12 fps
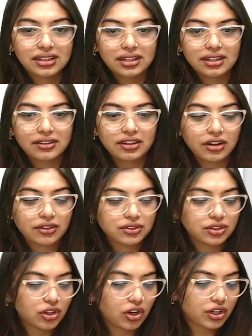You have to
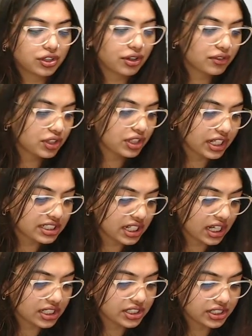nod. You have to
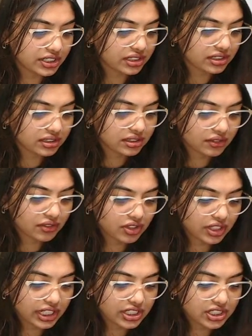recharge it. You have to
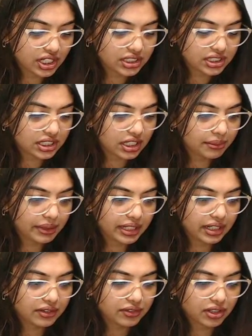recharge it and make
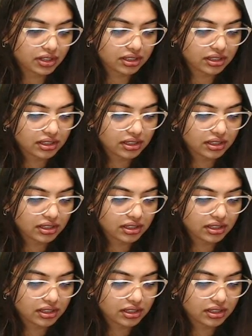it work.